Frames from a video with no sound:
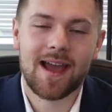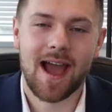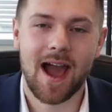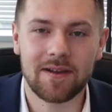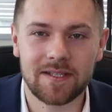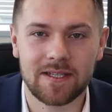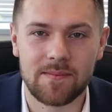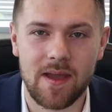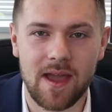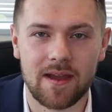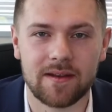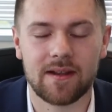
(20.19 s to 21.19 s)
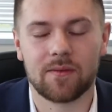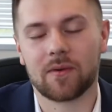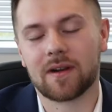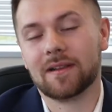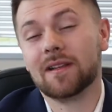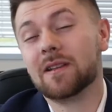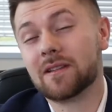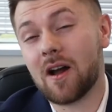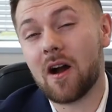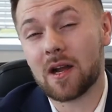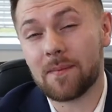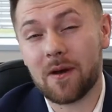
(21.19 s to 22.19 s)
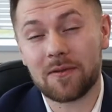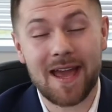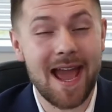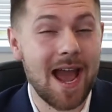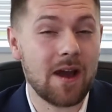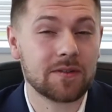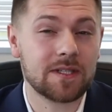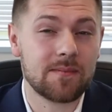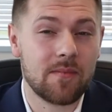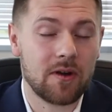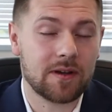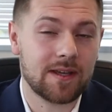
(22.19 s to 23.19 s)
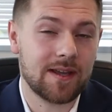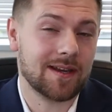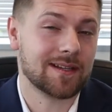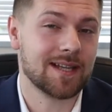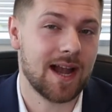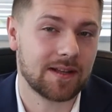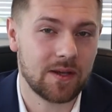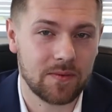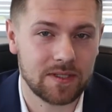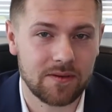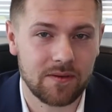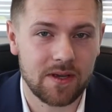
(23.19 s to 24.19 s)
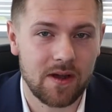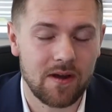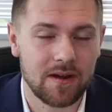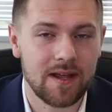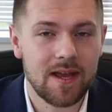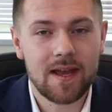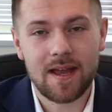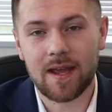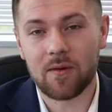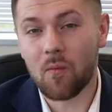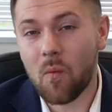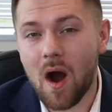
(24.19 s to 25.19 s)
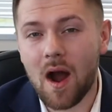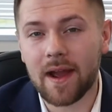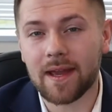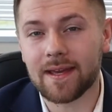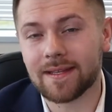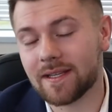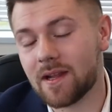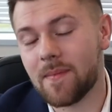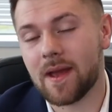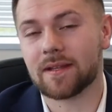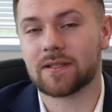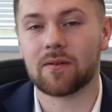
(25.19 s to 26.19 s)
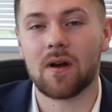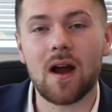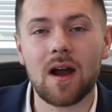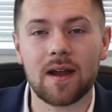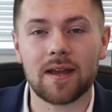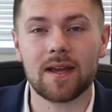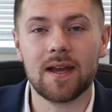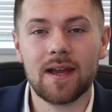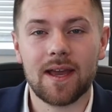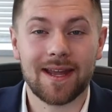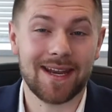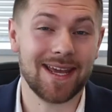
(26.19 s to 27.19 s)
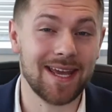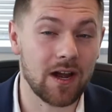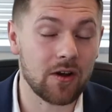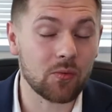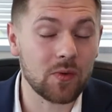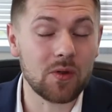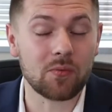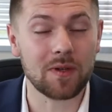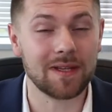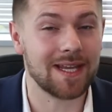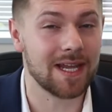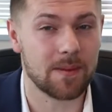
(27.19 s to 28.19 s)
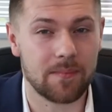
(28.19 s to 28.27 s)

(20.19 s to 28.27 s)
housing demand, and we're gonna talk about the housing market and exactly what's going on and why is the demand so high, and are we really in a